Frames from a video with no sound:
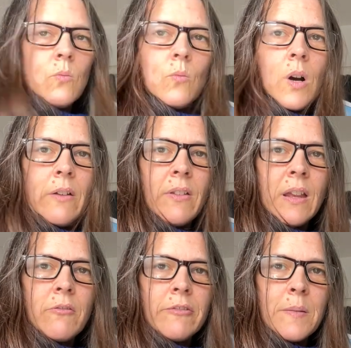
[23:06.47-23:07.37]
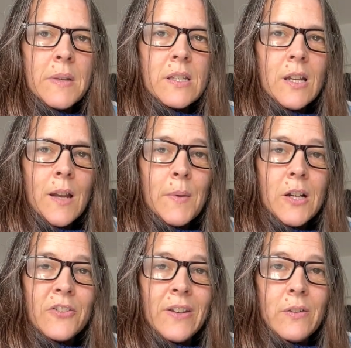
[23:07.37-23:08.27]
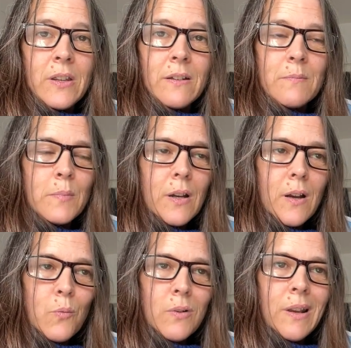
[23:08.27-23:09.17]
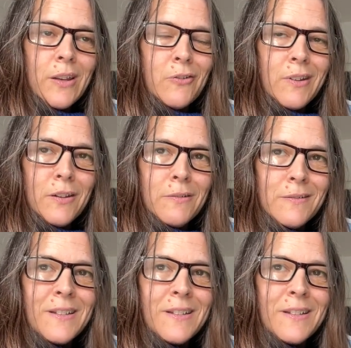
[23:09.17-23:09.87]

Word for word: What I think in three months time, I can't tell you, but I will let you know.